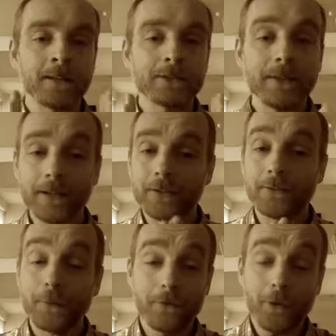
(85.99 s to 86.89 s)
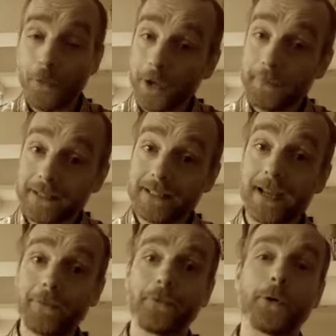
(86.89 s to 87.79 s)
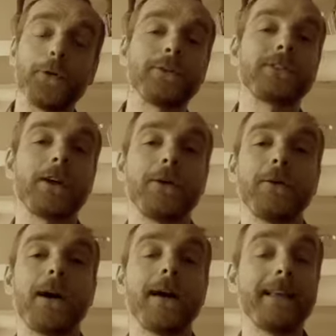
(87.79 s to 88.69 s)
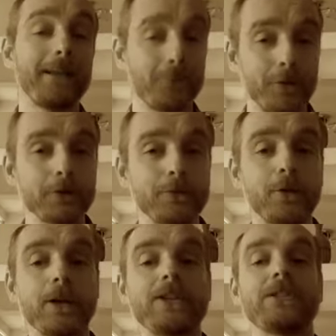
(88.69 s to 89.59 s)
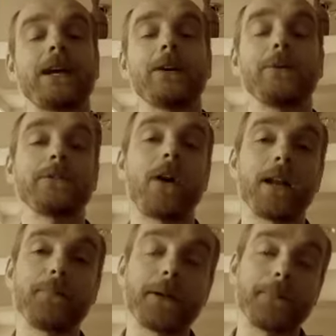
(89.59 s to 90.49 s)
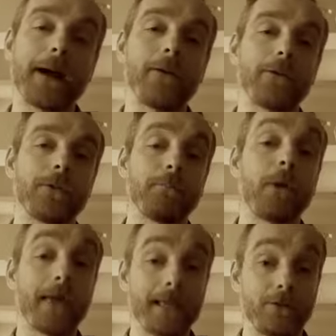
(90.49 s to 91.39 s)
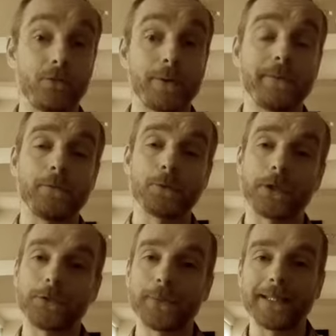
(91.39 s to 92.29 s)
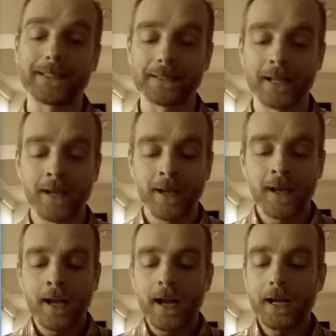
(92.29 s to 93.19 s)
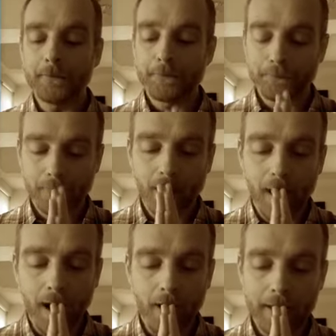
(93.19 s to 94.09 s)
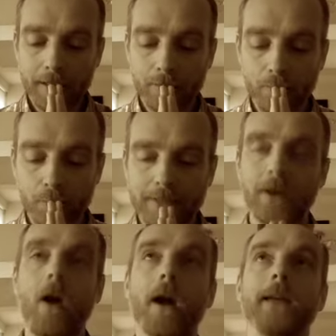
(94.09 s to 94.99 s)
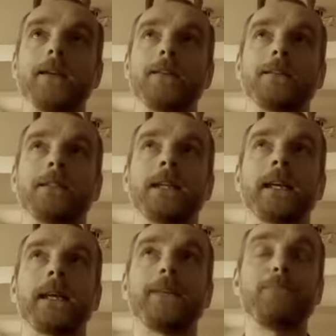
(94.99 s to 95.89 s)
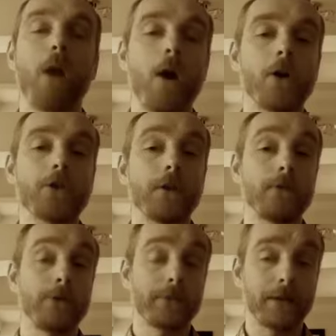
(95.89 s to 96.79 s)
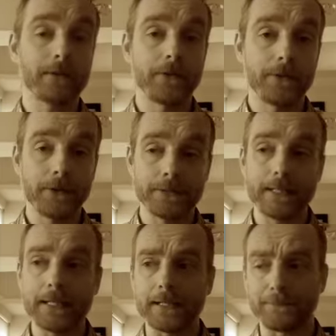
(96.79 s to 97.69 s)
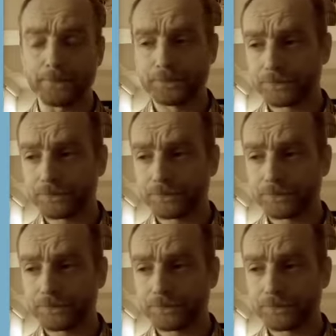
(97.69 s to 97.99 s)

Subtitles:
So we've got quite a bit to get through. So I guess first of all I should tell you a tiny bit about my history with AutoTweets. I retired in March of 2003.